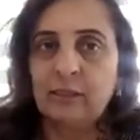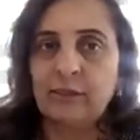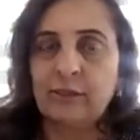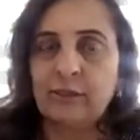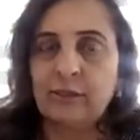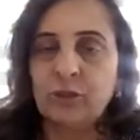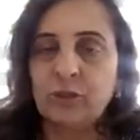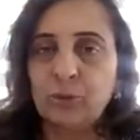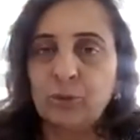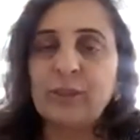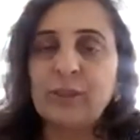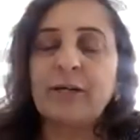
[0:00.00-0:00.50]

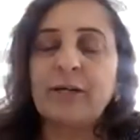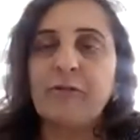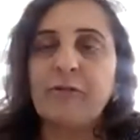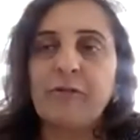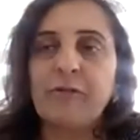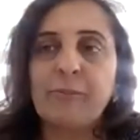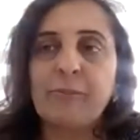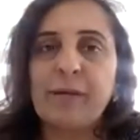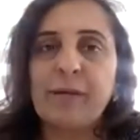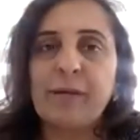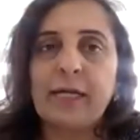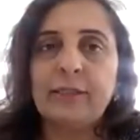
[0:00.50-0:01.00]
to the
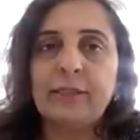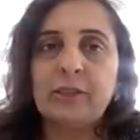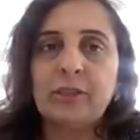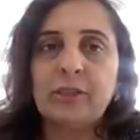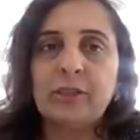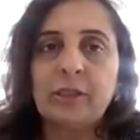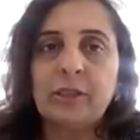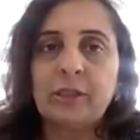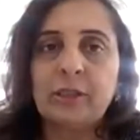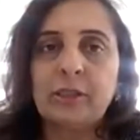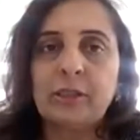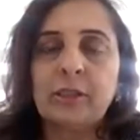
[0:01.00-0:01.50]
government.
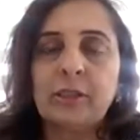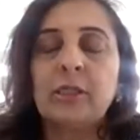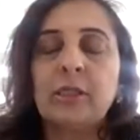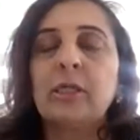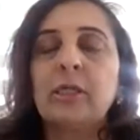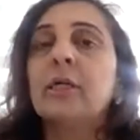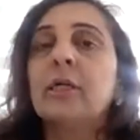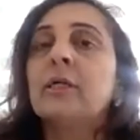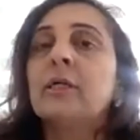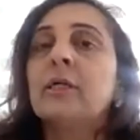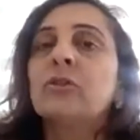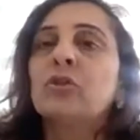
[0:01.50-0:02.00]

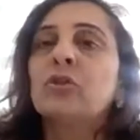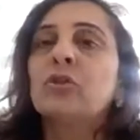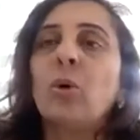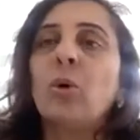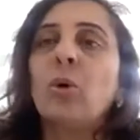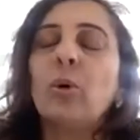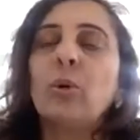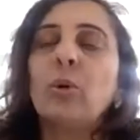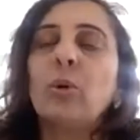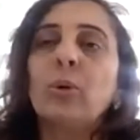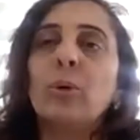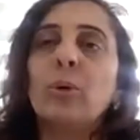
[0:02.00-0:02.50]

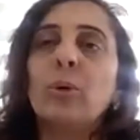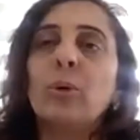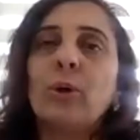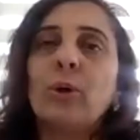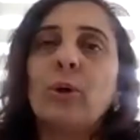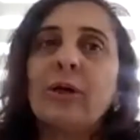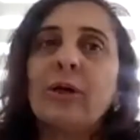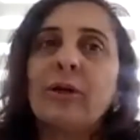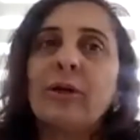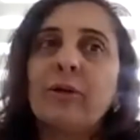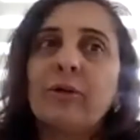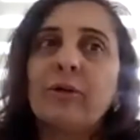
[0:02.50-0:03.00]
So
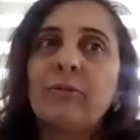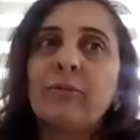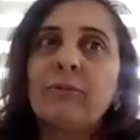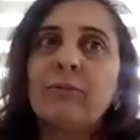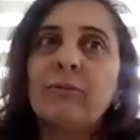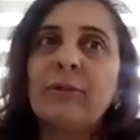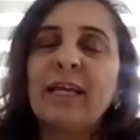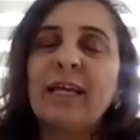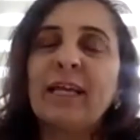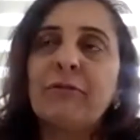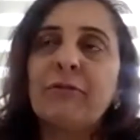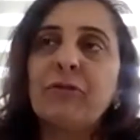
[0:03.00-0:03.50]

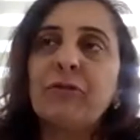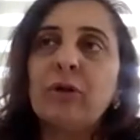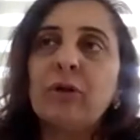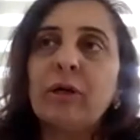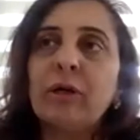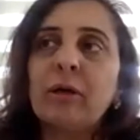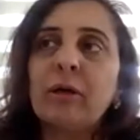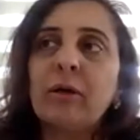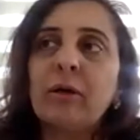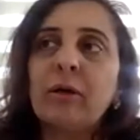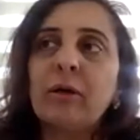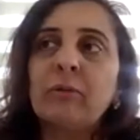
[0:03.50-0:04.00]
there
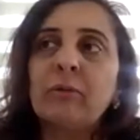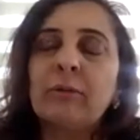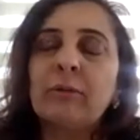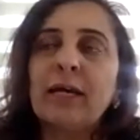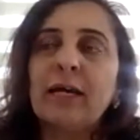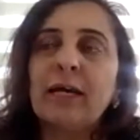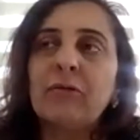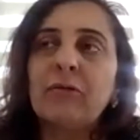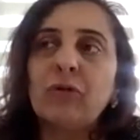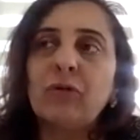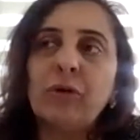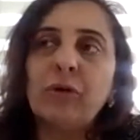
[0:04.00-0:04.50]

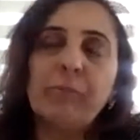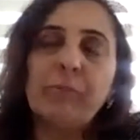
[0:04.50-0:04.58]
would